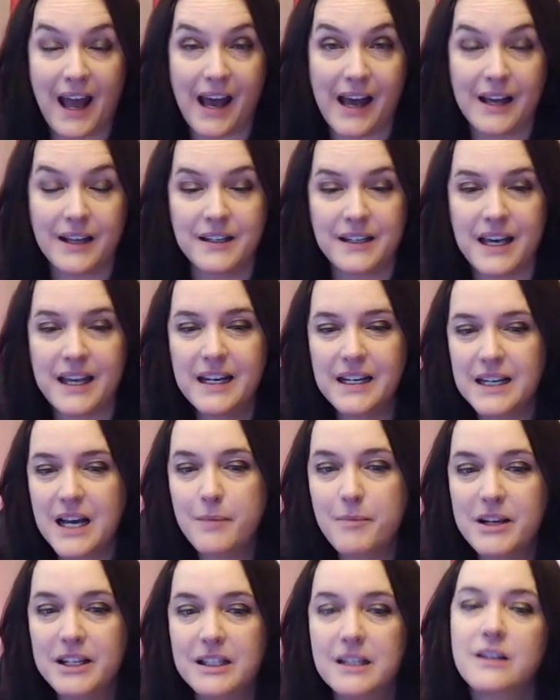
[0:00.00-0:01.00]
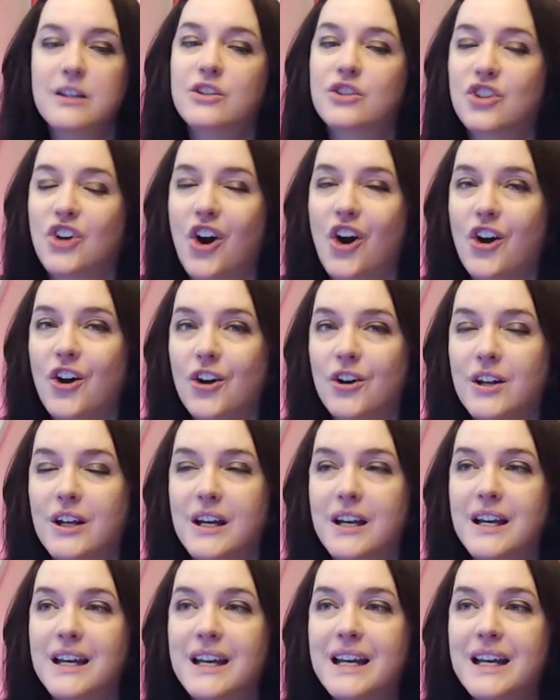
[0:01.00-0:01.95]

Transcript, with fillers: And anytime I see this card,